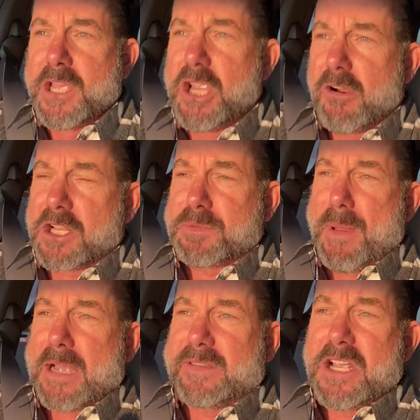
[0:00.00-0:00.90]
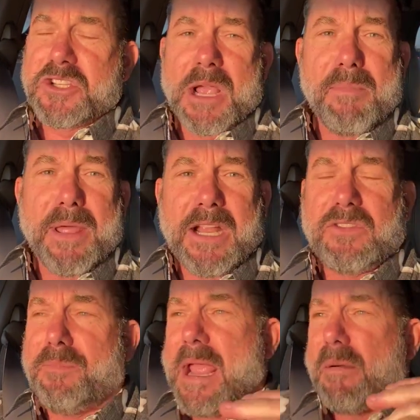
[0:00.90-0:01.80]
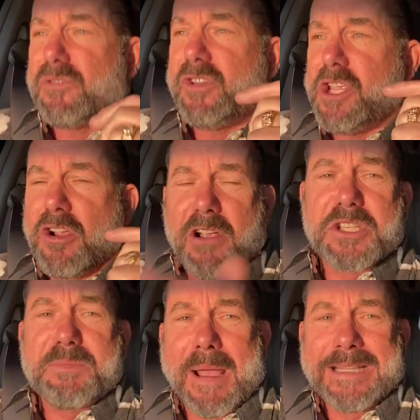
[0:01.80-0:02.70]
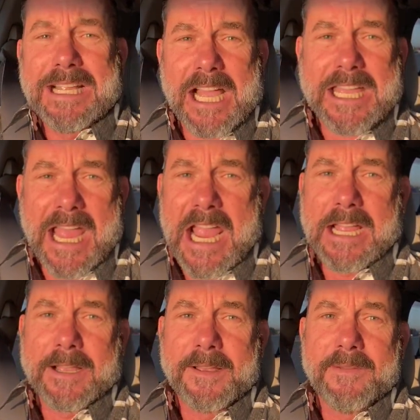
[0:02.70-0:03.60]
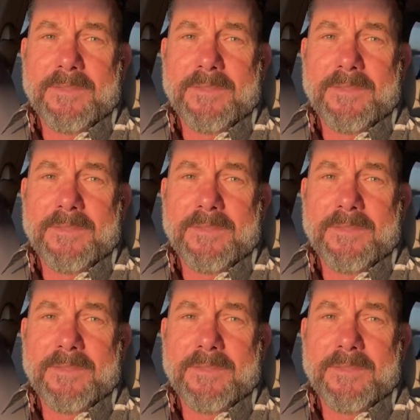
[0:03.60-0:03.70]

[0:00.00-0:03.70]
You're expecting somebody to be able to, you're expecting a king.